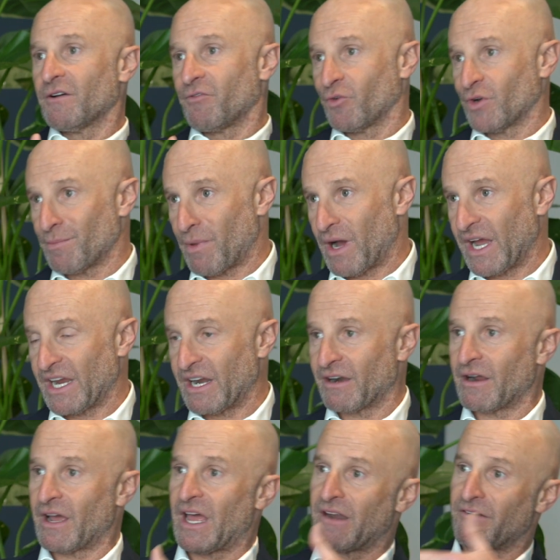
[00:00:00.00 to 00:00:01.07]
for the
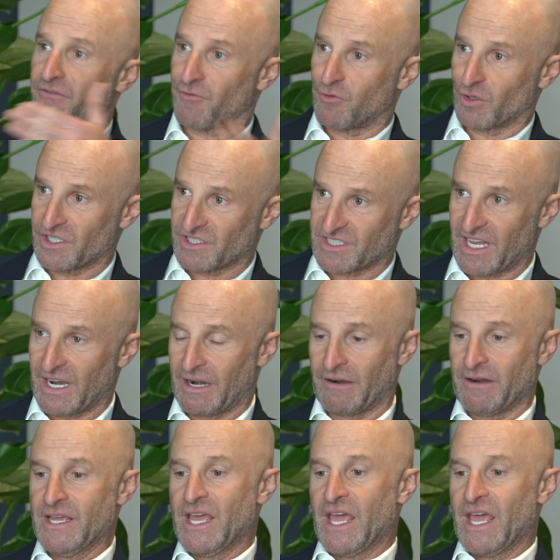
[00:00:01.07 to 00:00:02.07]
buyer and for the seller.